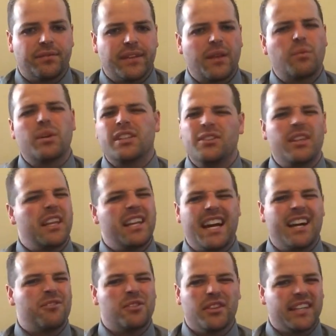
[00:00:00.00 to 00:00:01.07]
And what do they
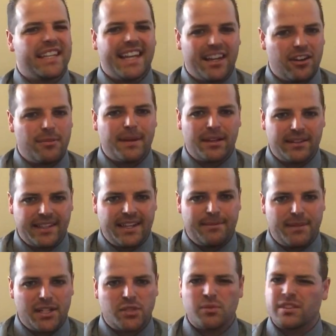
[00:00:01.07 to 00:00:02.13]
not really care about that
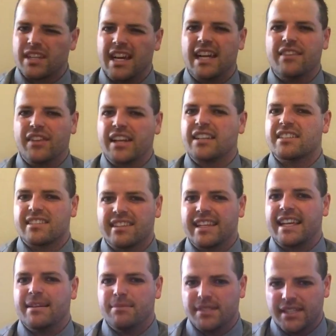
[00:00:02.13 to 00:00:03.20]
much? What's kind of like a
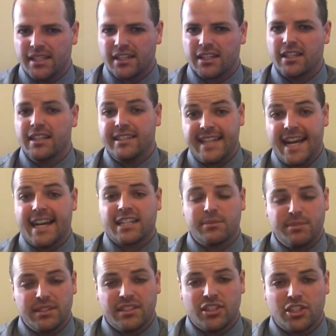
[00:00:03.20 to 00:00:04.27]
slam dunk tax
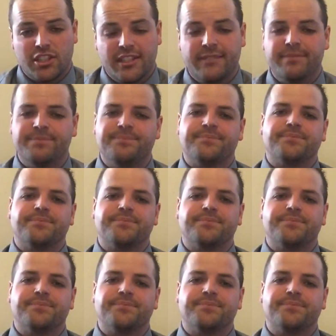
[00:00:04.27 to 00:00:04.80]
position.